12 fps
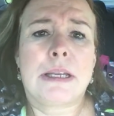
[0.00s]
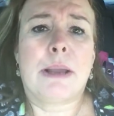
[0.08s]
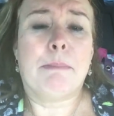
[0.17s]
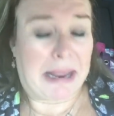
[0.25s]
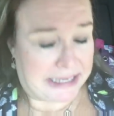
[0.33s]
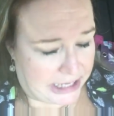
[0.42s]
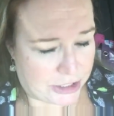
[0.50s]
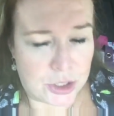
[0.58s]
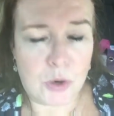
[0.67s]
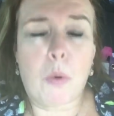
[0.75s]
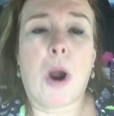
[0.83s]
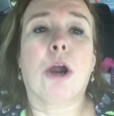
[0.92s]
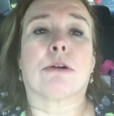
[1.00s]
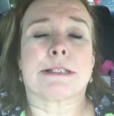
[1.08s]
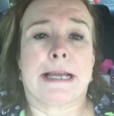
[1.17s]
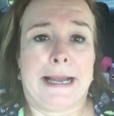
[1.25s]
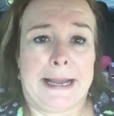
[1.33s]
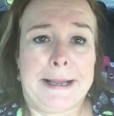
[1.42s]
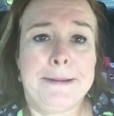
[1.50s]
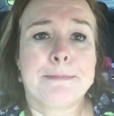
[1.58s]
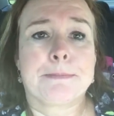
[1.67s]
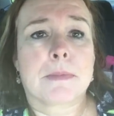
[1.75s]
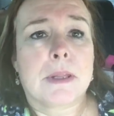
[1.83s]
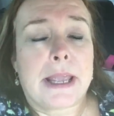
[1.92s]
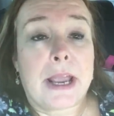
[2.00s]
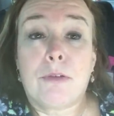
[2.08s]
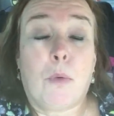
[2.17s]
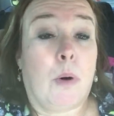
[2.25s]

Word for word: My digital worked. Every